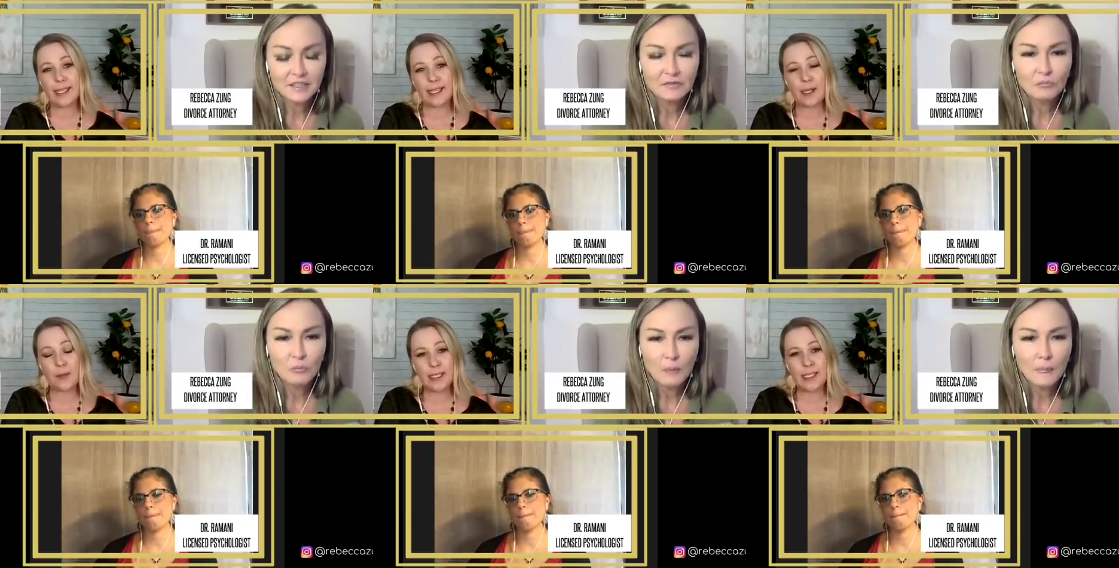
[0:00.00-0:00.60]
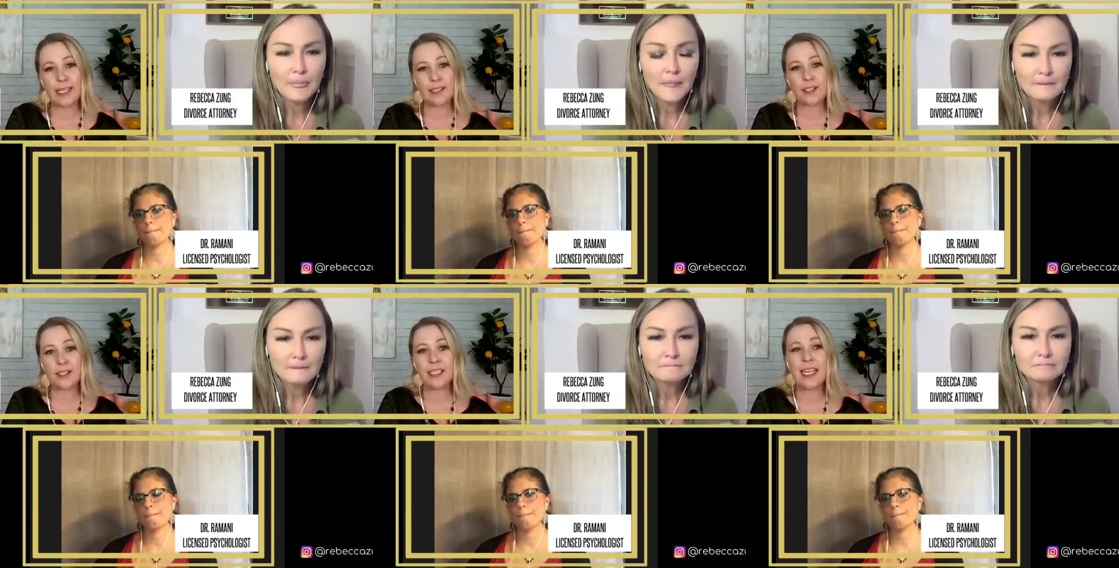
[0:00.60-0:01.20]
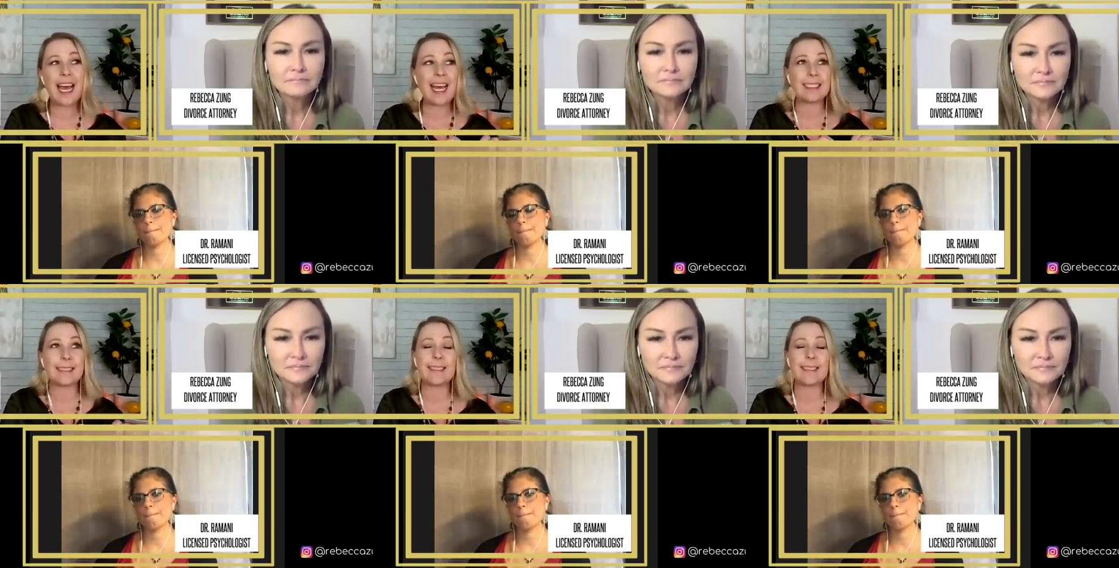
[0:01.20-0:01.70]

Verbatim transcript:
Speaker 1: documentation has